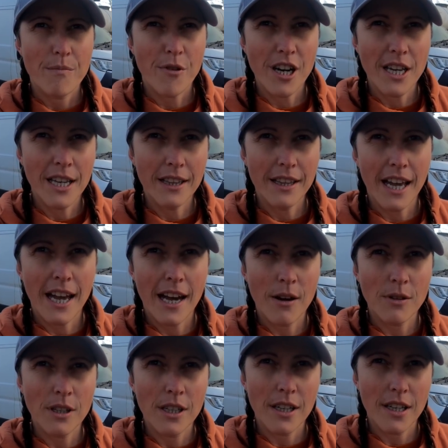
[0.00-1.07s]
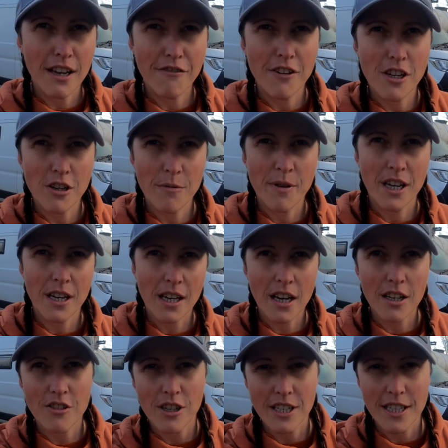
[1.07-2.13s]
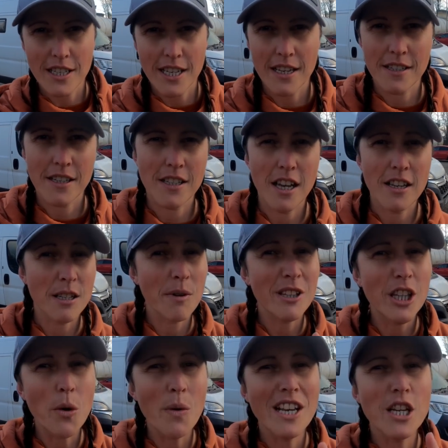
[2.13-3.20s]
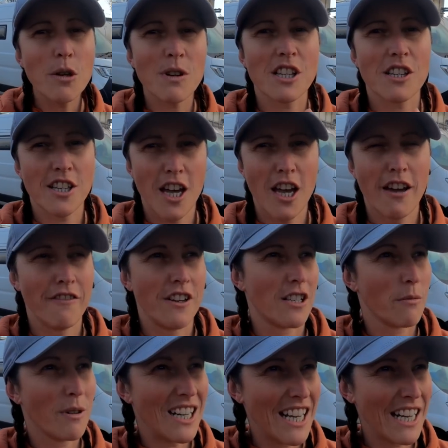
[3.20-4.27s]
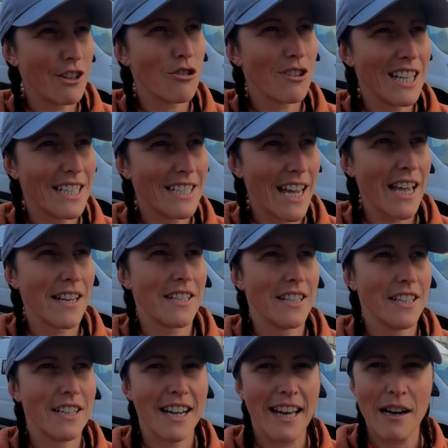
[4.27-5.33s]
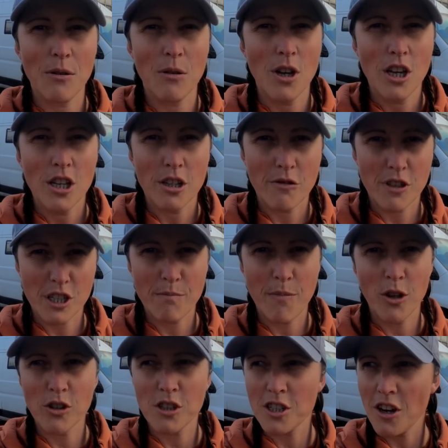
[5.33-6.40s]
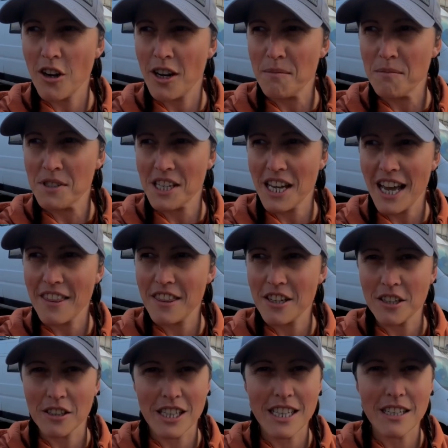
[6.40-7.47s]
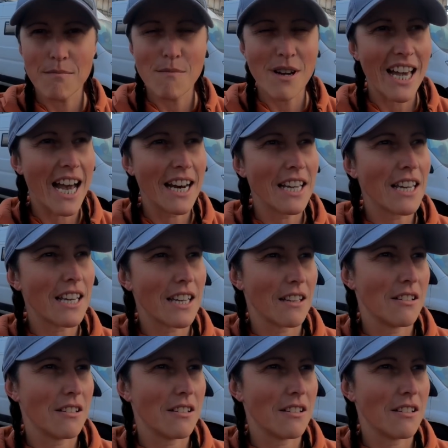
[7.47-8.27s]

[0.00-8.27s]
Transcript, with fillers: Breaking Down in Every European Country to Test the Service. So we're doing you a service. We're literally testing now the response times and the mechanic